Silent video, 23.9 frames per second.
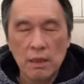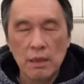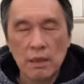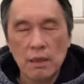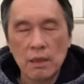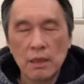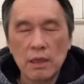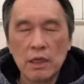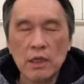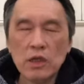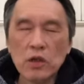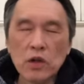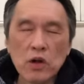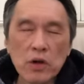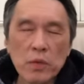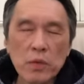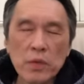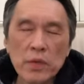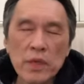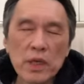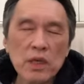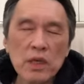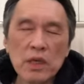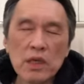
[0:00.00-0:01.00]
he told
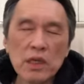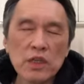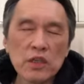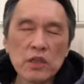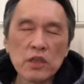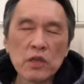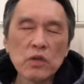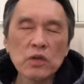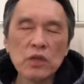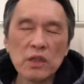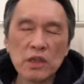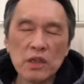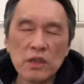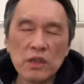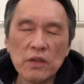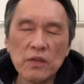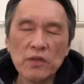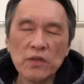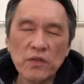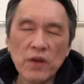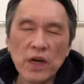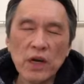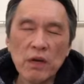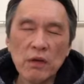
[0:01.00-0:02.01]
me he is good in
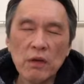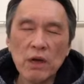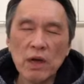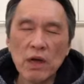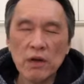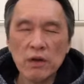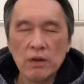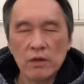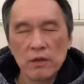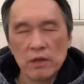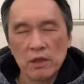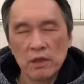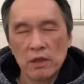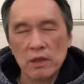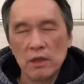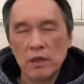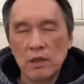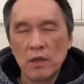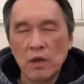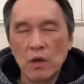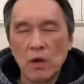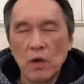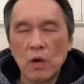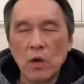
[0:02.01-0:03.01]
found out
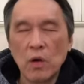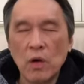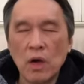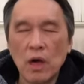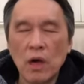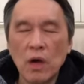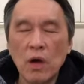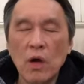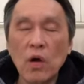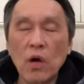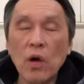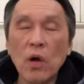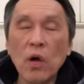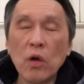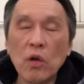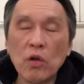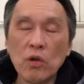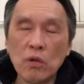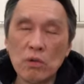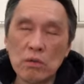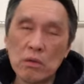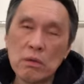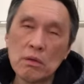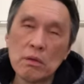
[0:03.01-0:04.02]
a
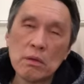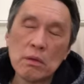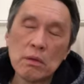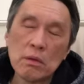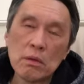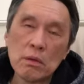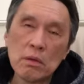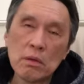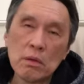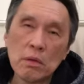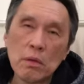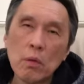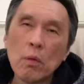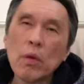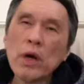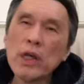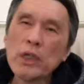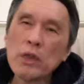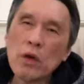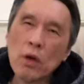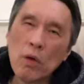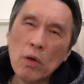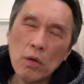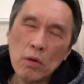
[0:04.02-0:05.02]
hole.
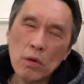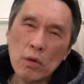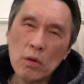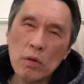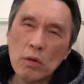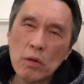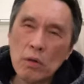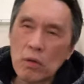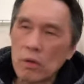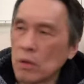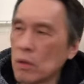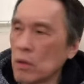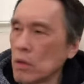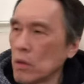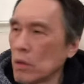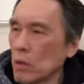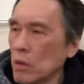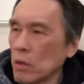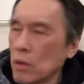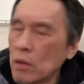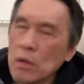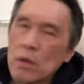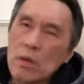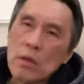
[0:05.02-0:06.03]
What hole?
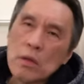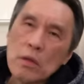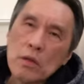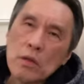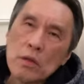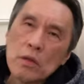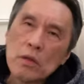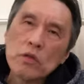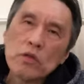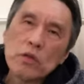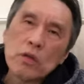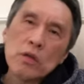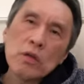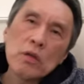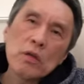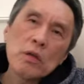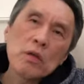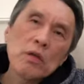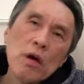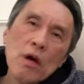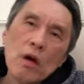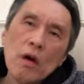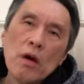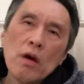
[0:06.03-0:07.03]
Do you
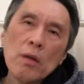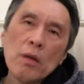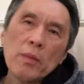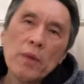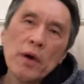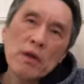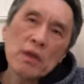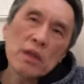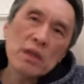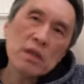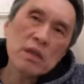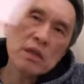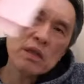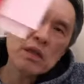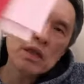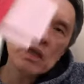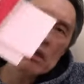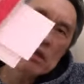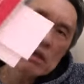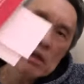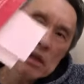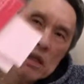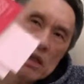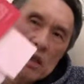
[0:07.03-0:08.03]
know all about this
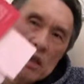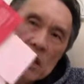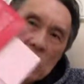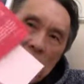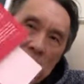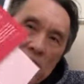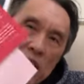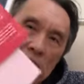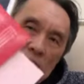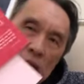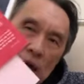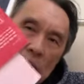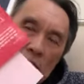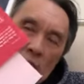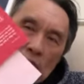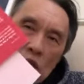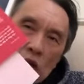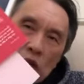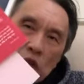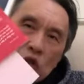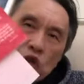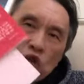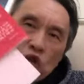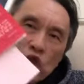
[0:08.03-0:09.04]
thing, this data?
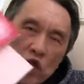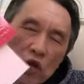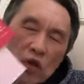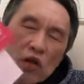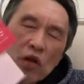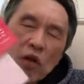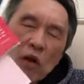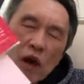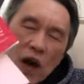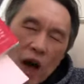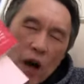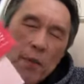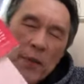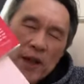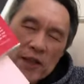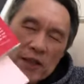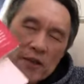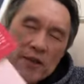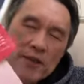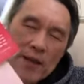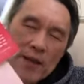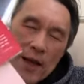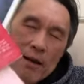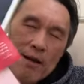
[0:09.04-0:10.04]
Do you know how
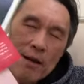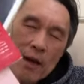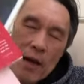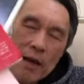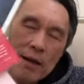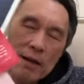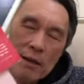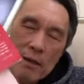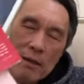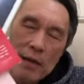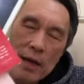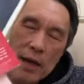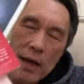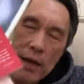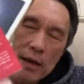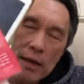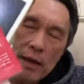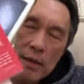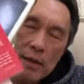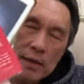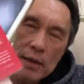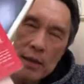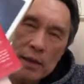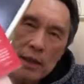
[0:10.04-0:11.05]
much data is there
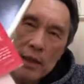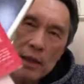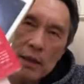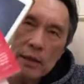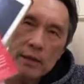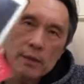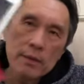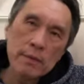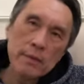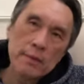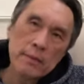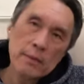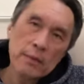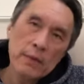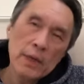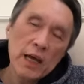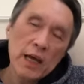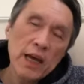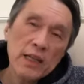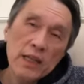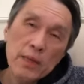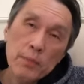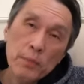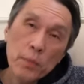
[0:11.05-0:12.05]
still?
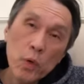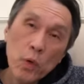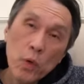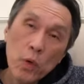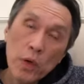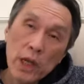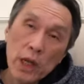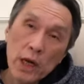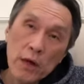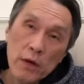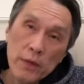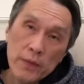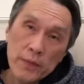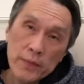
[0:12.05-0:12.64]
I didn't pull it up.